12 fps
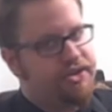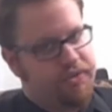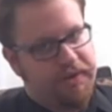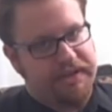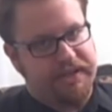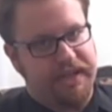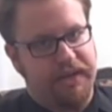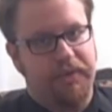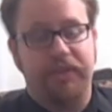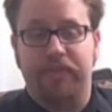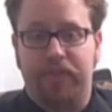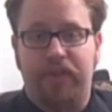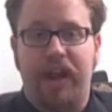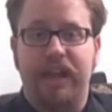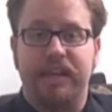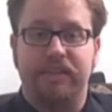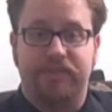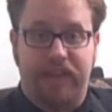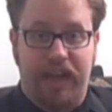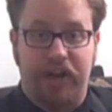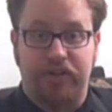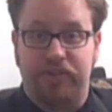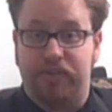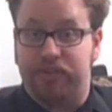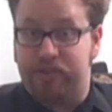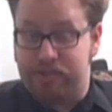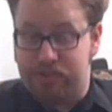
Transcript: and twisting with a variety of characters and